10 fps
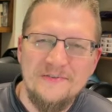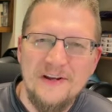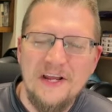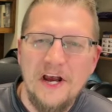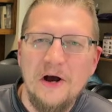
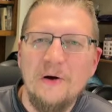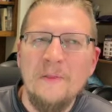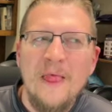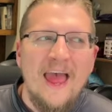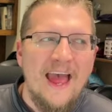video
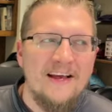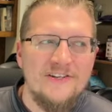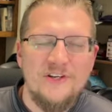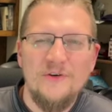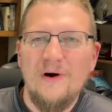
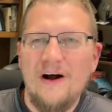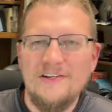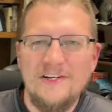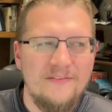as you watch.